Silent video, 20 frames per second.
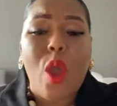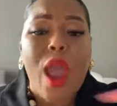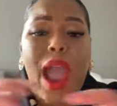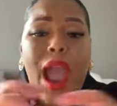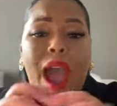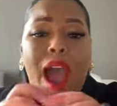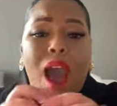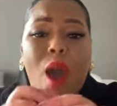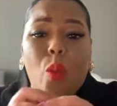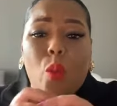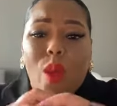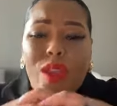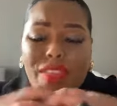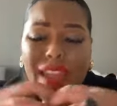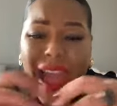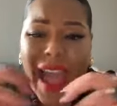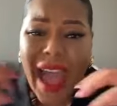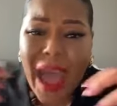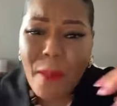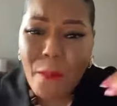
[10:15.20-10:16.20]
with
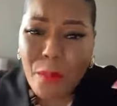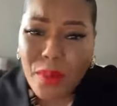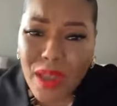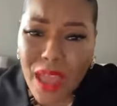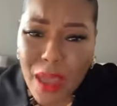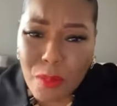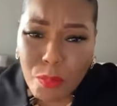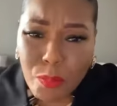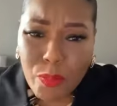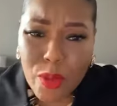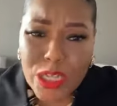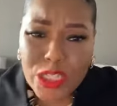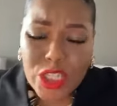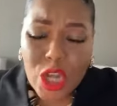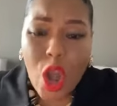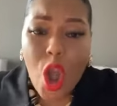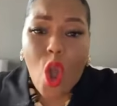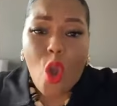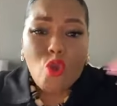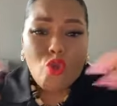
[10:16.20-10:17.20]
high blood pressure
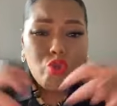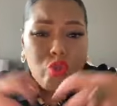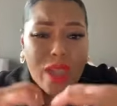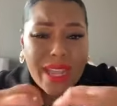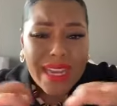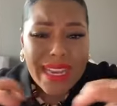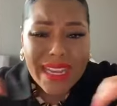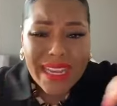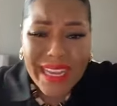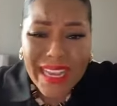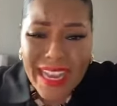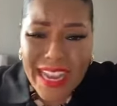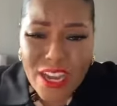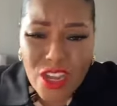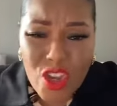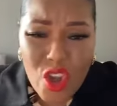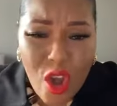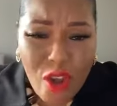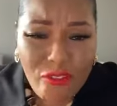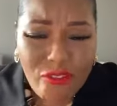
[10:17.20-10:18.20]
running in
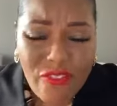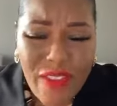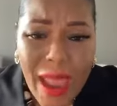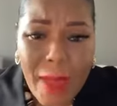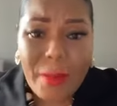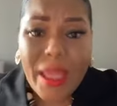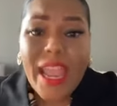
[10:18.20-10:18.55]
your family.